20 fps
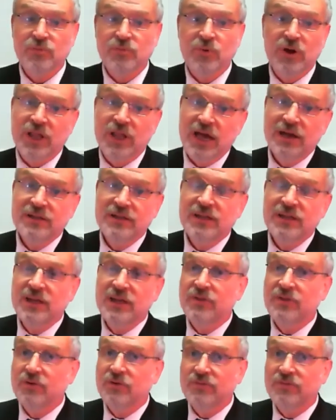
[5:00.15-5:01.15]
while acting
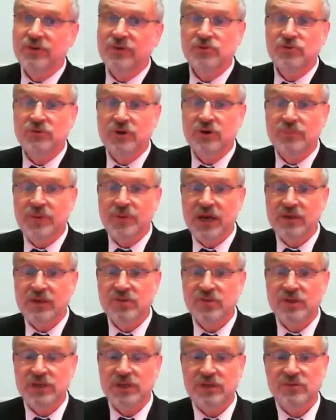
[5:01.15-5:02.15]
in their official
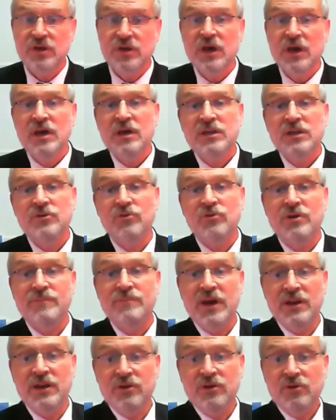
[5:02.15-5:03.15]
capacities, to
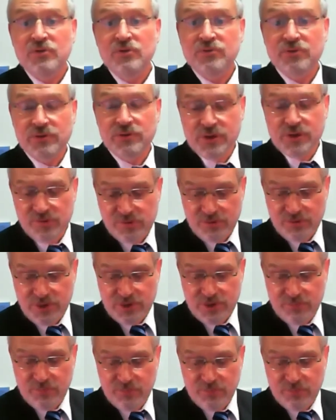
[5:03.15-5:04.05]
remain neutral concerning